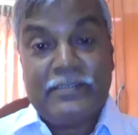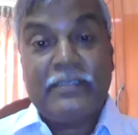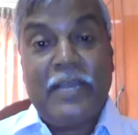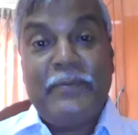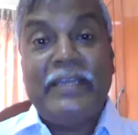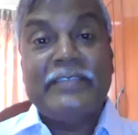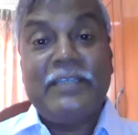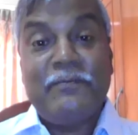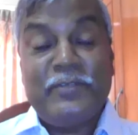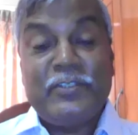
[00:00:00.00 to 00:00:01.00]
like MLAs
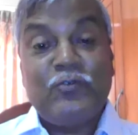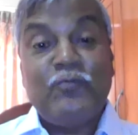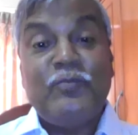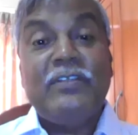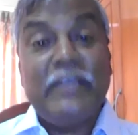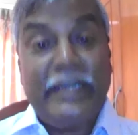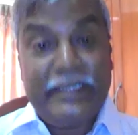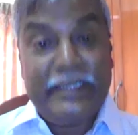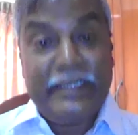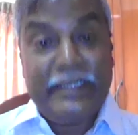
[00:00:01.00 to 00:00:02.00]
and MPs, should be
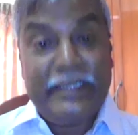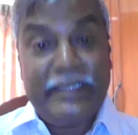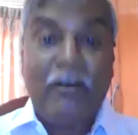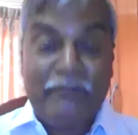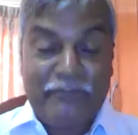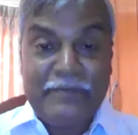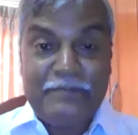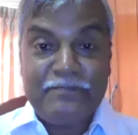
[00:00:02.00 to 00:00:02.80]
ladies, if not half.